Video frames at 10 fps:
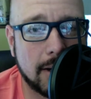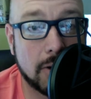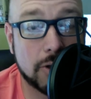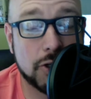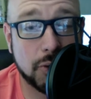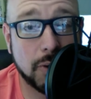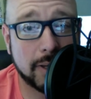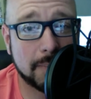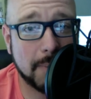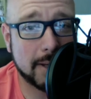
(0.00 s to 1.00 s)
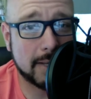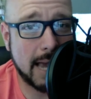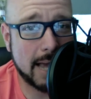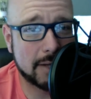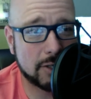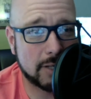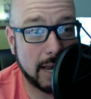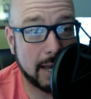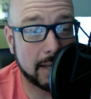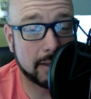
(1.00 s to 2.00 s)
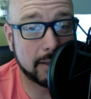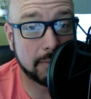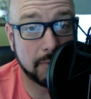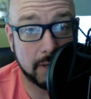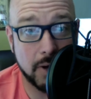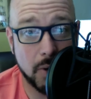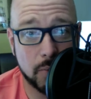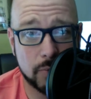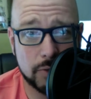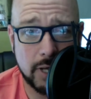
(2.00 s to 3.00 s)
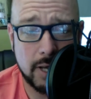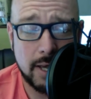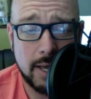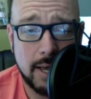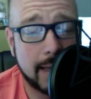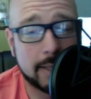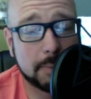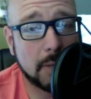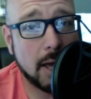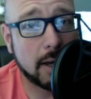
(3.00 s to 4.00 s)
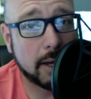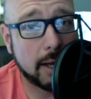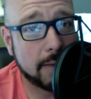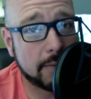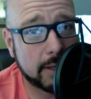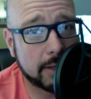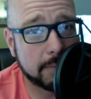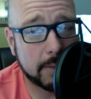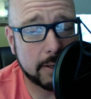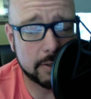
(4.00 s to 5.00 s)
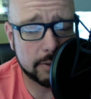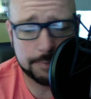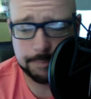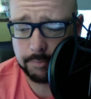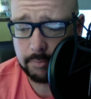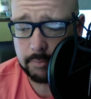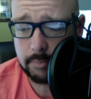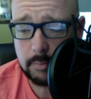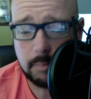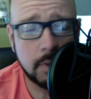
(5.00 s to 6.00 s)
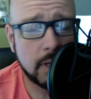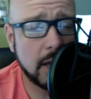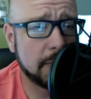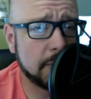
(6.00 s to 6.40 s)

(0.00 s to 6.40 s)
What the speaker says: enjoying the podcast and the videos and the blog and everything. Because if